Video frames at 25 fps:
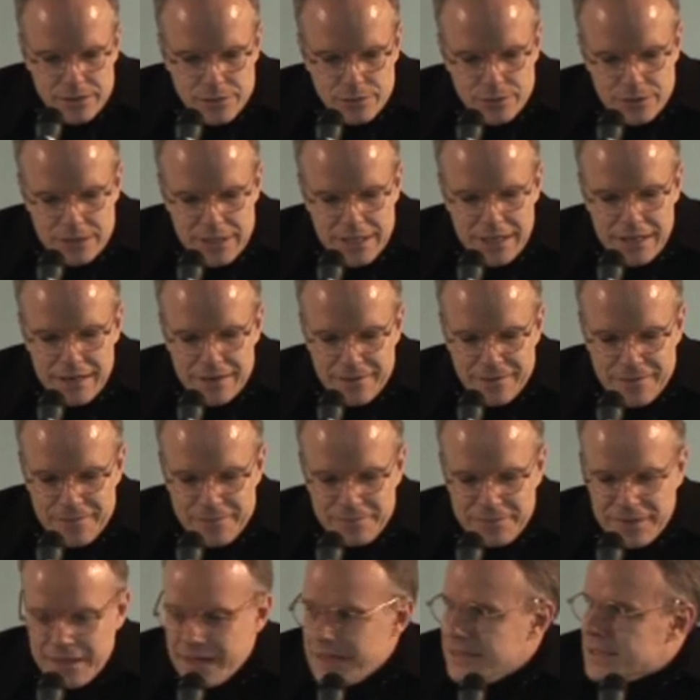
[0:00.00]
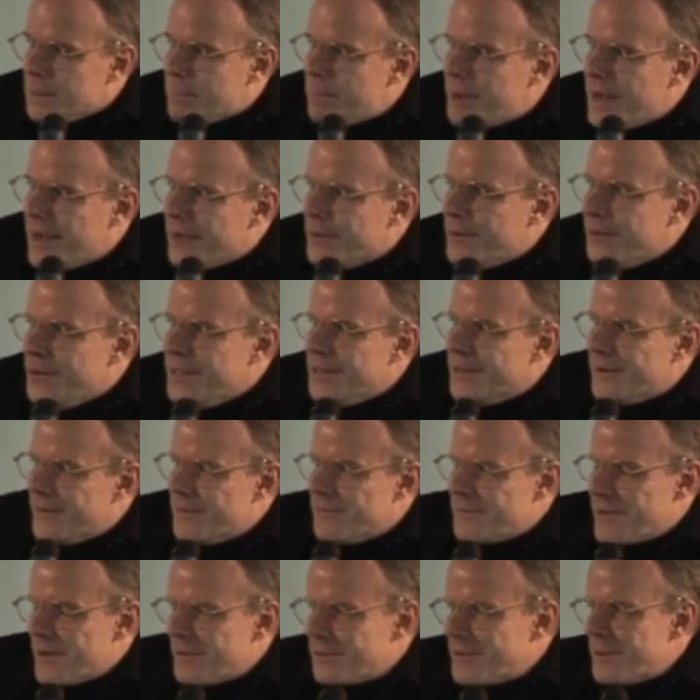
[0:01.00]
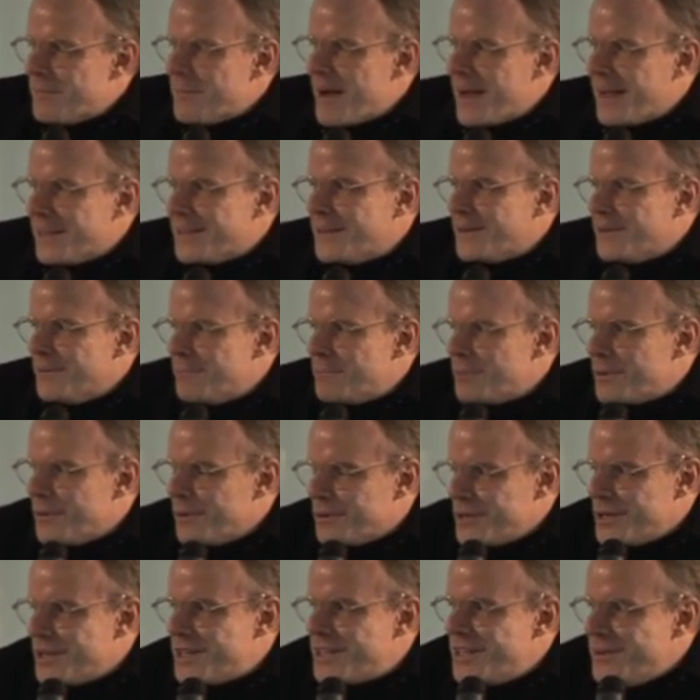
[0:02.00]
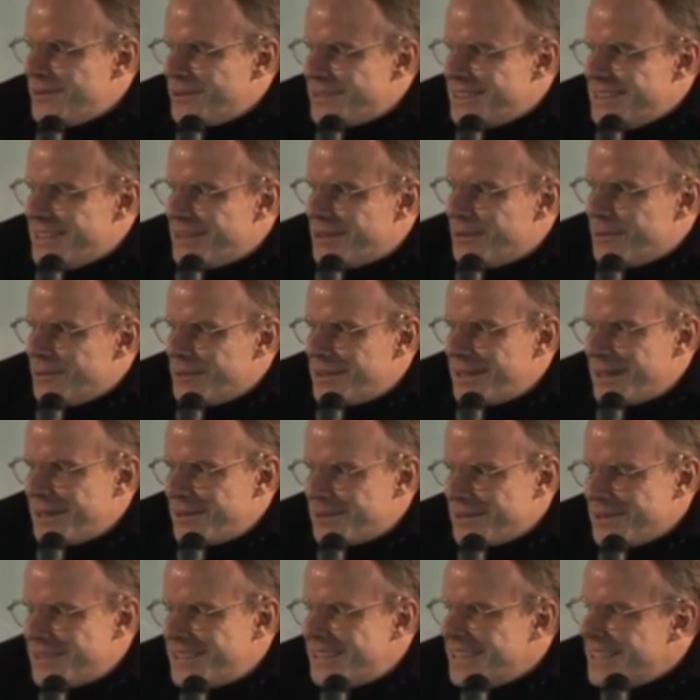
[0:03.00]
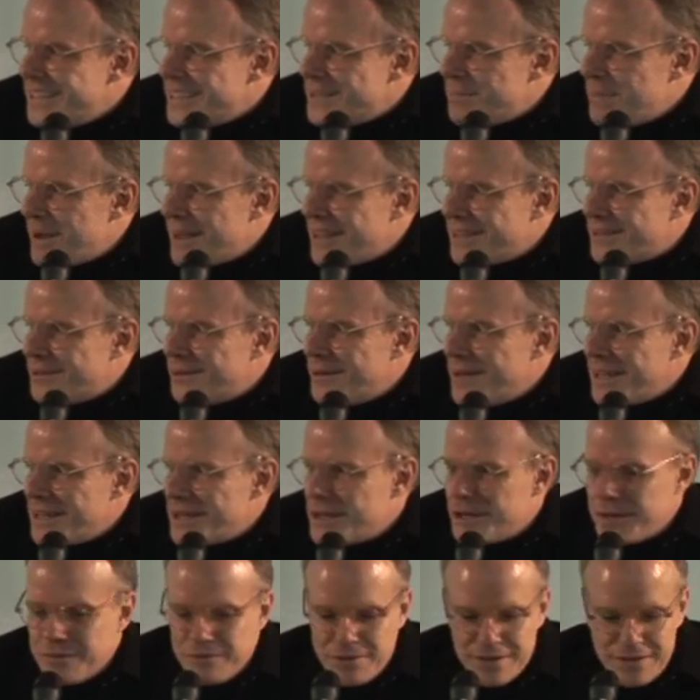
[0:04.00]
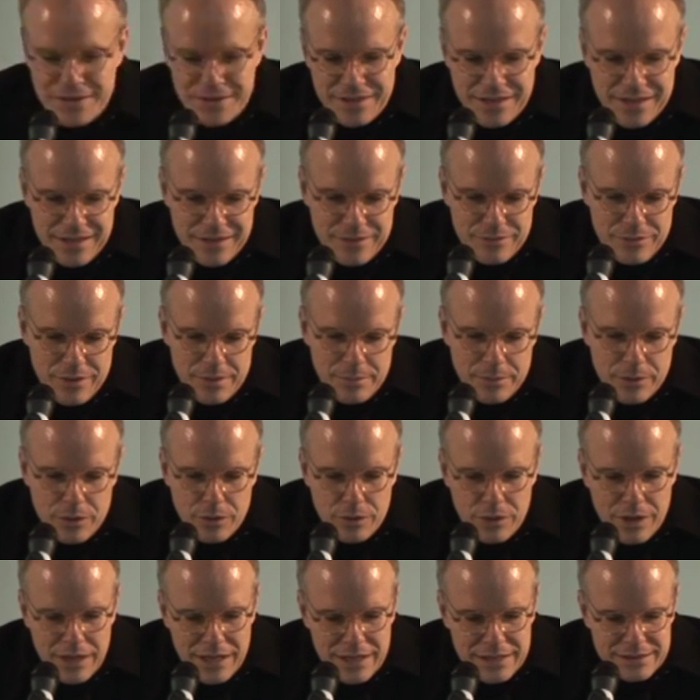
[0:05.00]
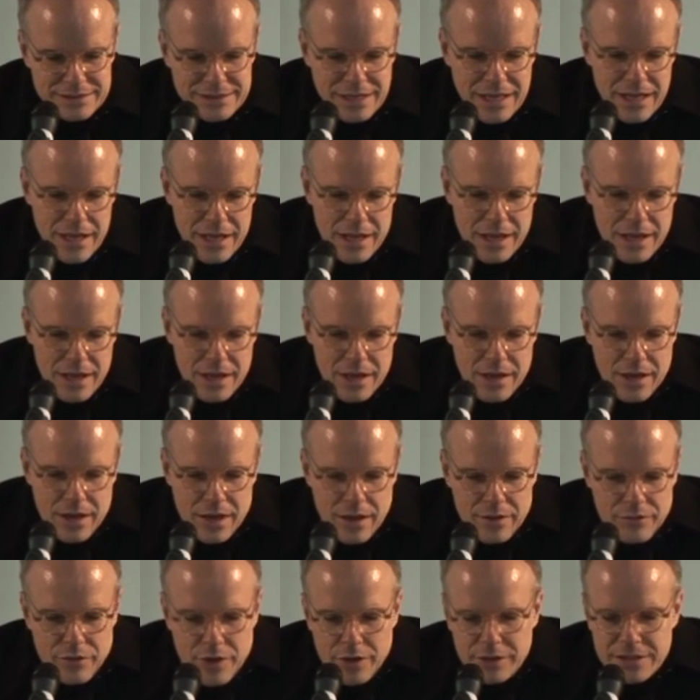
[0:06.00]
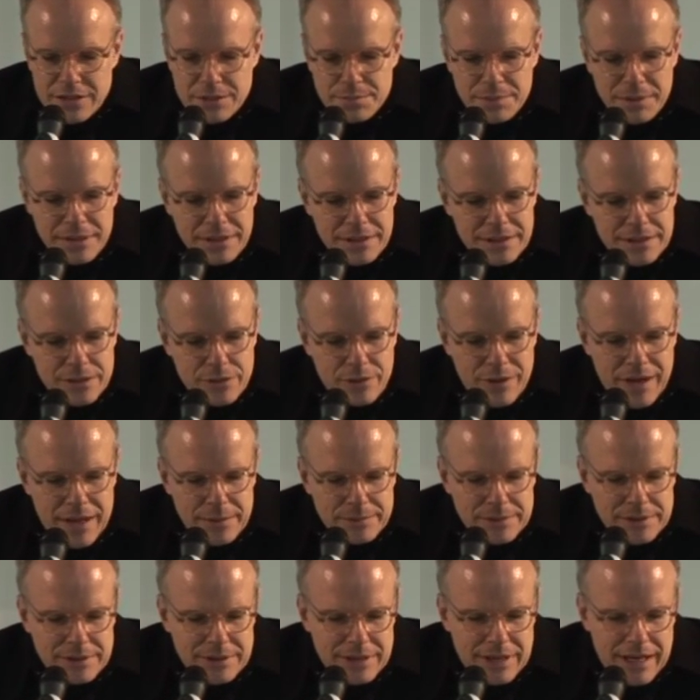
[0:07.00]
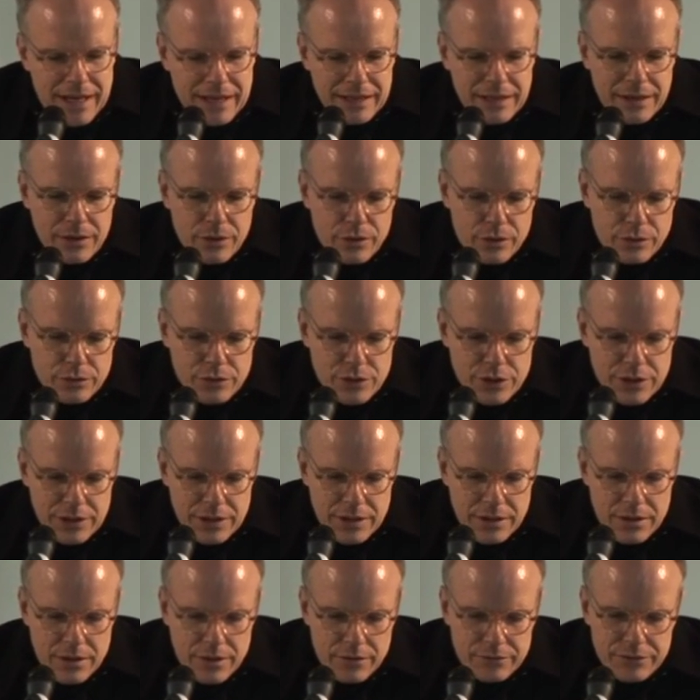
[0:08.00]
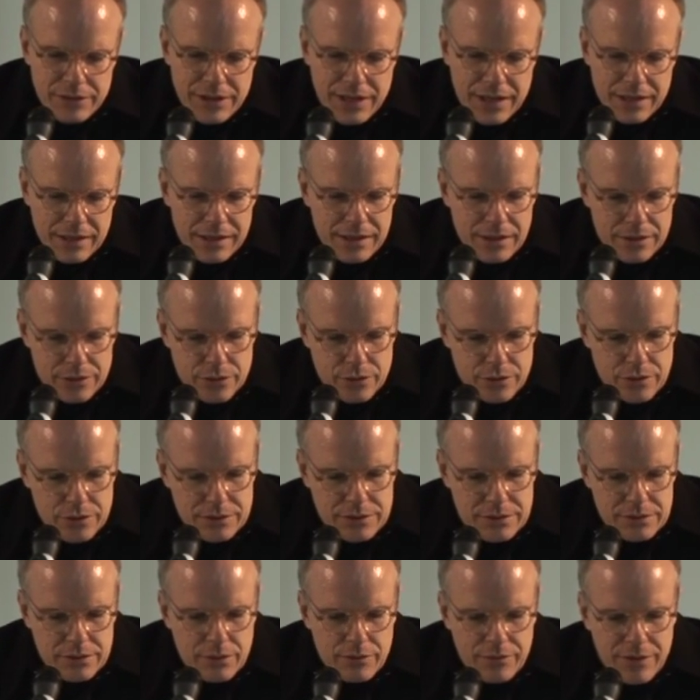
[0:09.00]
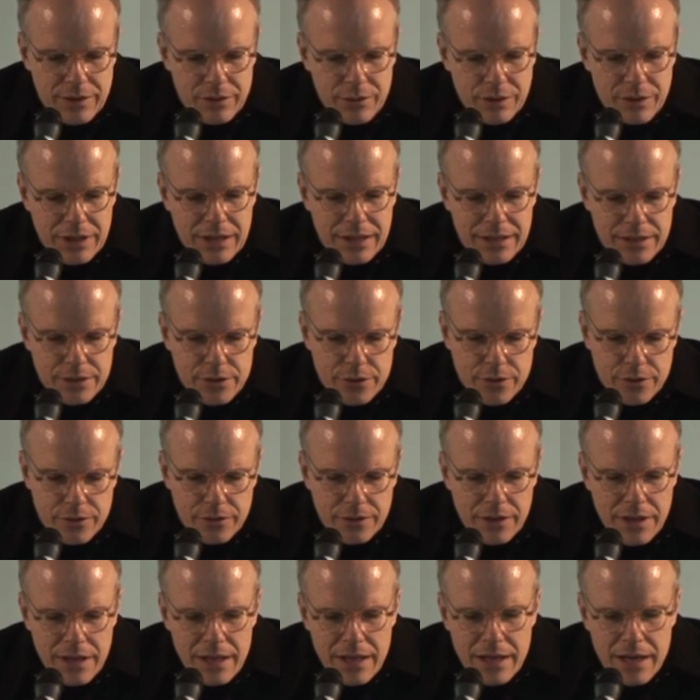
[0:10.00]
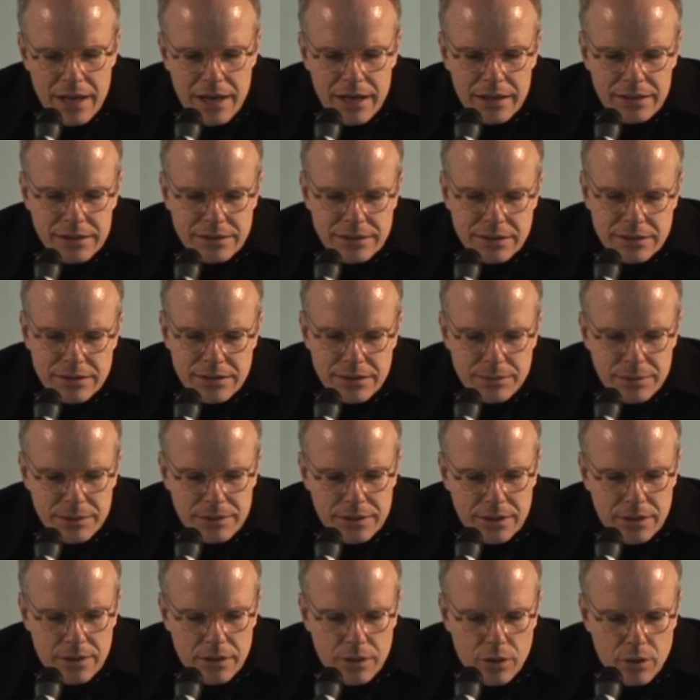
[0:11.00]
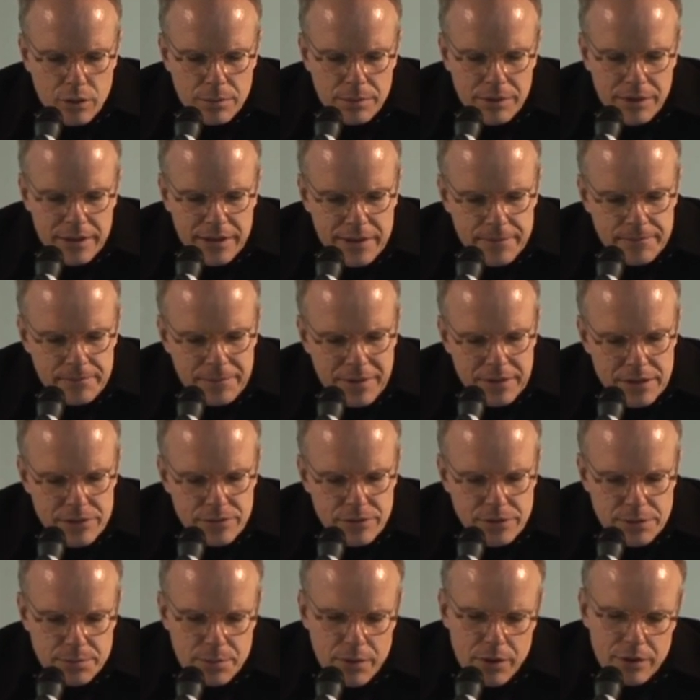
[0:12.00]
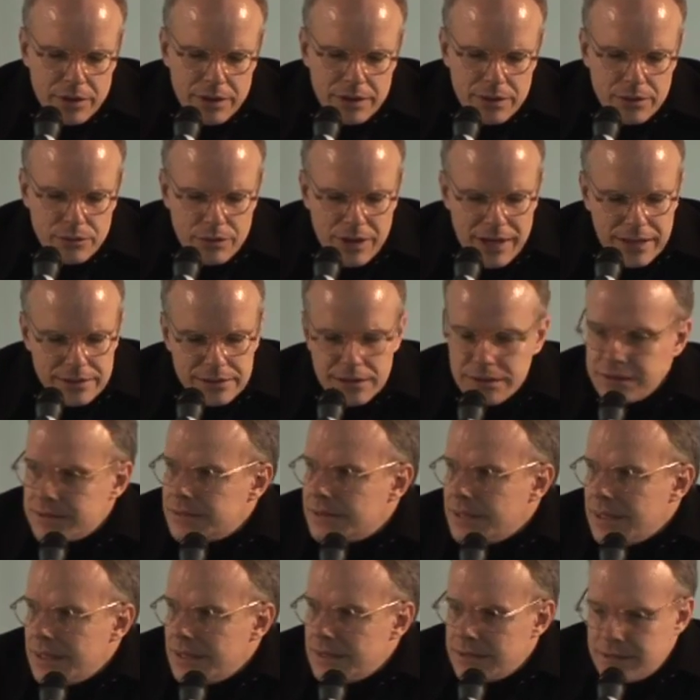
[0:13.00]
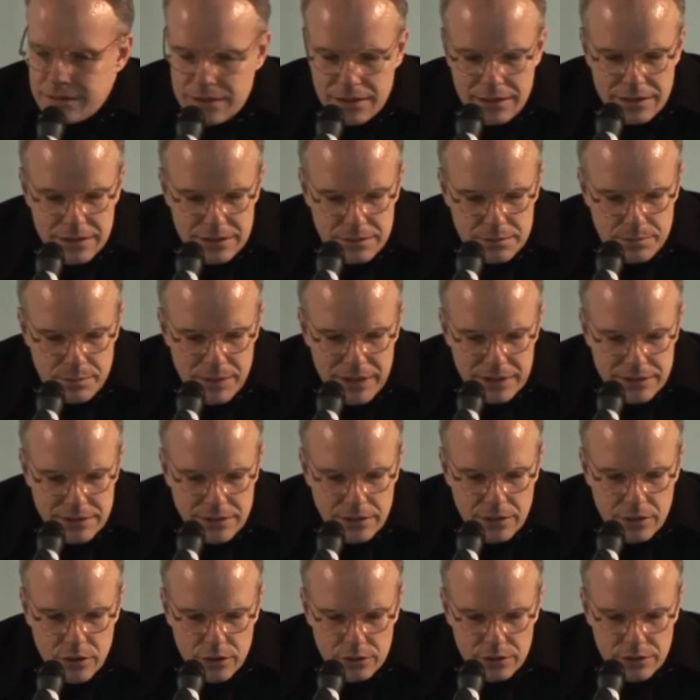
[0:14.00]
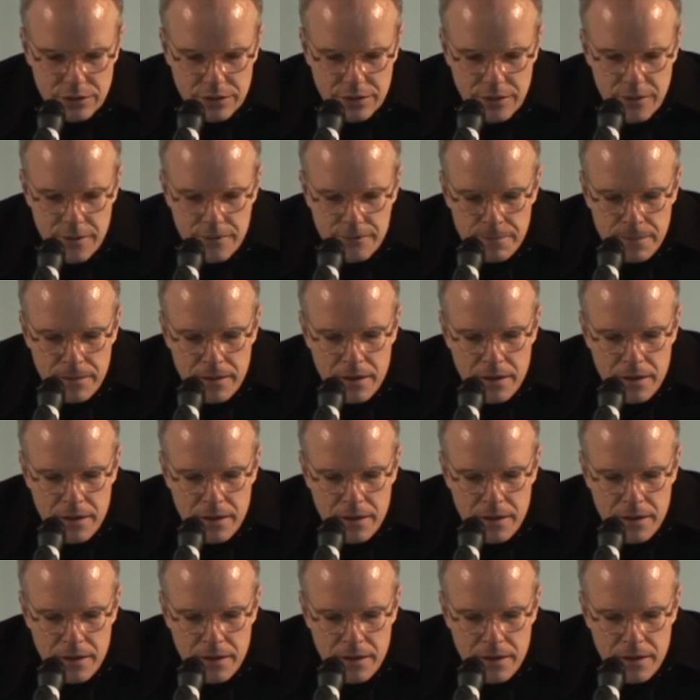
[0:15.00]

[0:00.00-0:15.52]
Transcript: Susan Hiller is a pioneer of the Marathon Project. She was in the 2006 marathon actually with Rem Koolhaas. Her work has been described as an archaeology of the unconscious of our culture and is exhibited globally. She was born in the United States and is based in London.